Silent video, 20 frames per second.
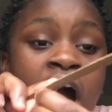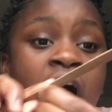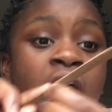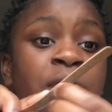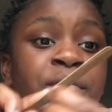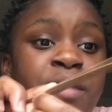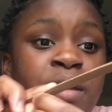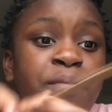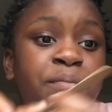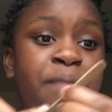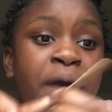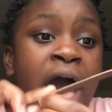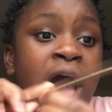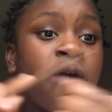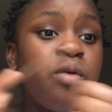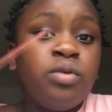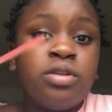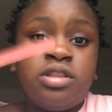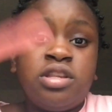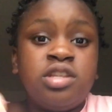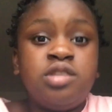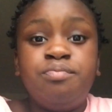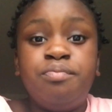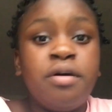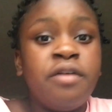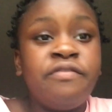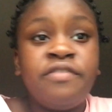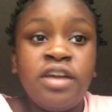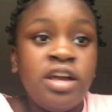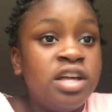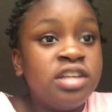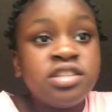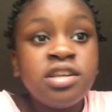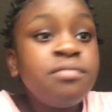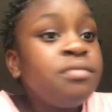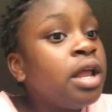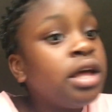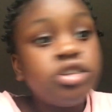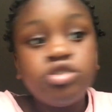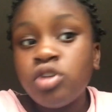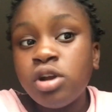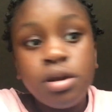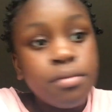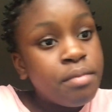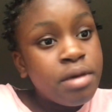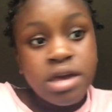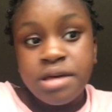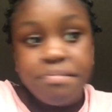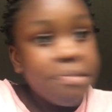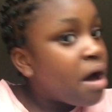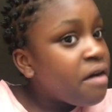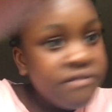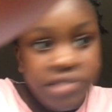I'll be back with this buffing because I'm not trying to make my